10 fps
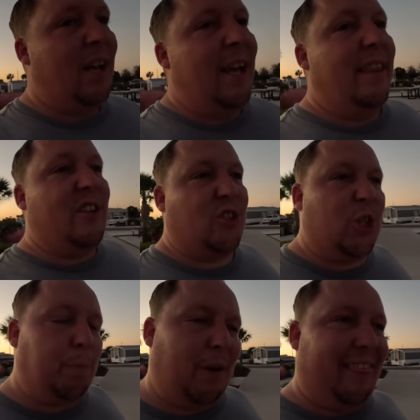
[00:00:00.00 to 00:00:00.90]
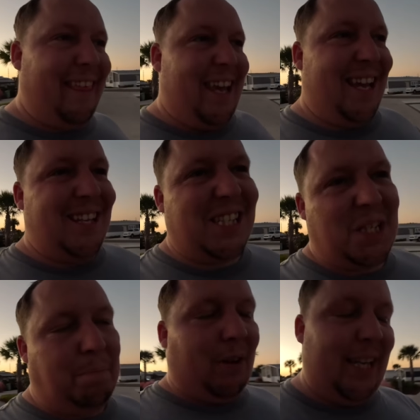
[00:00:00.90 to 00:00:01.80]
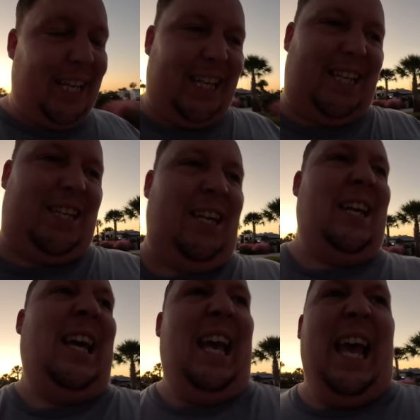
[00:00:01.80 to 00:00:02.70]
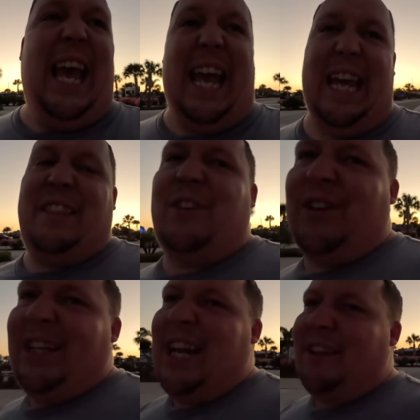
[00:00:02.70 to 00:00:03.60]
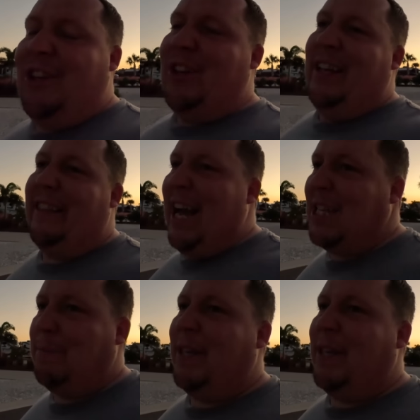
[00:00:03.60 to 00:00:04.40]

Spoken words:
They're super thin, springy, and they're really not good. And that's